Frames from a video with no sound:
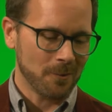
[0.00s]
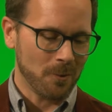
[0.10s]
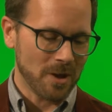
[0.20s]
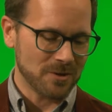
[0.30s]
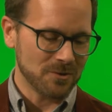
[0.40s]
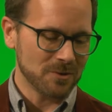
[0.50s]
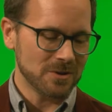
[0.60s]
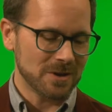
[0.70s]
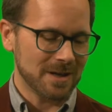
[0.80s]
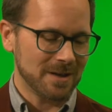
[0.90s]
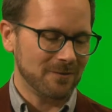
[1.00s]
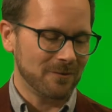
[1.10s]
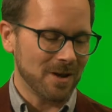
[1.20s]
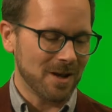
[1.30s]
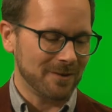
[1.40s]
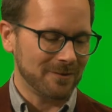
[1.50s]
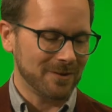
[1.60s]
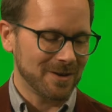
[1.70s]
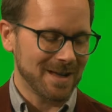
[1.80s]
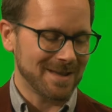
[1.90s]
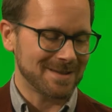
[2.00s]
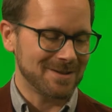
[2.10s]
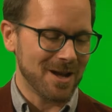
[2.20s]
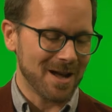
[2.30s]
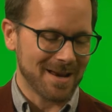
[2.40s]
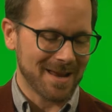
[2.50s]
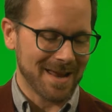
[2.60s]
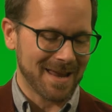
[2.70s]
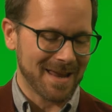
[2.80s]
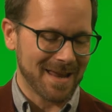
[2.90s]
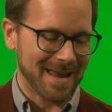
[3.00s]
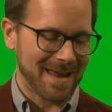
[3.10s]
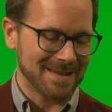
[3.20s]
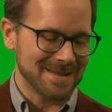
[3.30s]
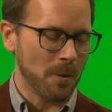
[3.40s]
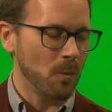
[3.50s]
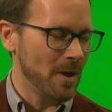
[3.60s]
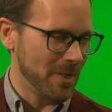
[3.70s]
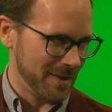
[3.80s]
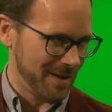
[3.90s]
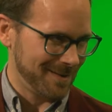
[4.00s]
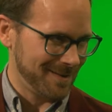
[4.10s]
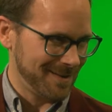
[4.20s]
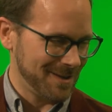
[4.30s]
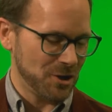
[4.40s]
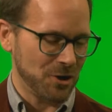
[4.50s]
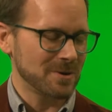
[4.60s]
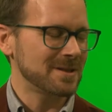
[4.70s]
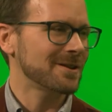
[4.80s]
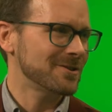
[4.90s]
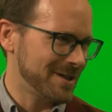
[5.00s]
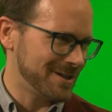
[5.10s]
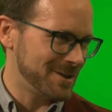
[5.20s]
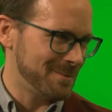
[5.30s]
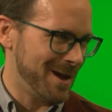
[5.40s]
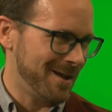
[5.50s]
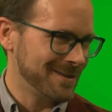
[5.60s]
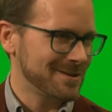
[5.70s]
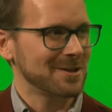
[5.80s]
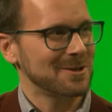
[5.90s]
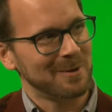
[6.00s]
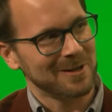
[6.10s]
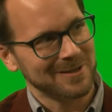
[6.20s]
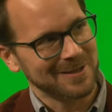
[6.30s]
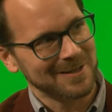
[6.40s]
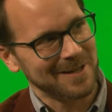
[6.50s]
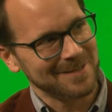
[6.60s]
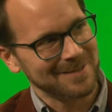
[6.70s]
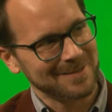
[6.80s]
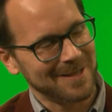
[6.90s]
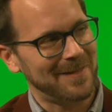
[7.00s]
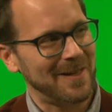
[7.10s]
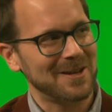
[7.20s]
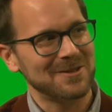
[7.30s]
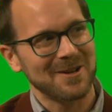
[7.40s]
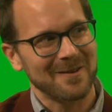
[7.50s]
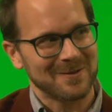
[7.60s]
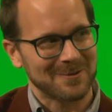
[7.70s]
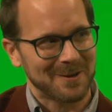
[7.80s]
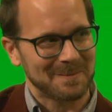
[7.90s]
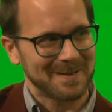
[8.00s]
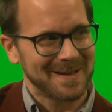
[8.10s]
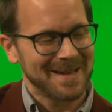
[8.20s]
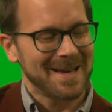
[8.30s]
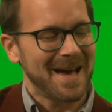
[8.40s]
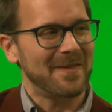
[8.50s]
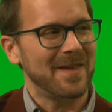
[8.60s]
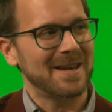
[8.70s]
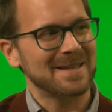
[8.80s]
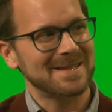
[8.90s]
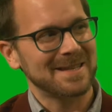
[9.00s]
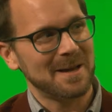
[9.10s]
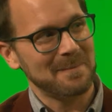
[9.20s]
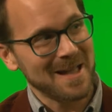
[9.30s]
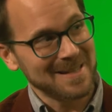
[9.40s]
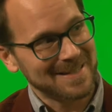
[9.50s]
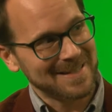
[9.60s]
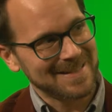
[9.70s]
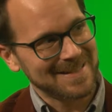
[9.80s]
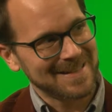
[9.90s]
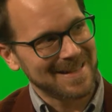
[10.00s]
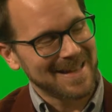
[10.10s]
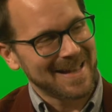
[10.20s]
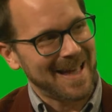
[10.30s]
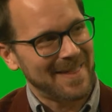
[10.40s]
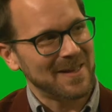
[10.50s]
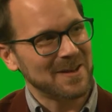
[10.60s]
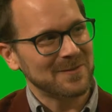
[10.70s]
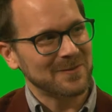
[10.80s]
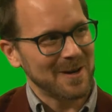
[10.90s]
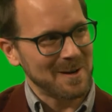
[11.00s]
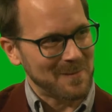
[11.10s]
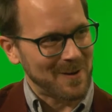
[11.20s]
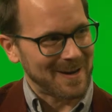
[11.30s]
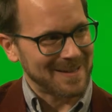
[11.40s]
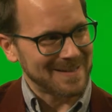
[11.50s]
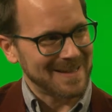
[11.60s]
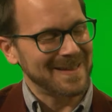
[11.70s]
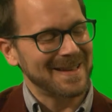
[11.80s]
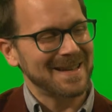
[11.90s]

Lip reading: as soon as you get involved, it's not one thing. You know, it's not just HTML, it's HTML and CSS, and then it's JavaScript, and then it's CMSs, and then it's frameworks, and then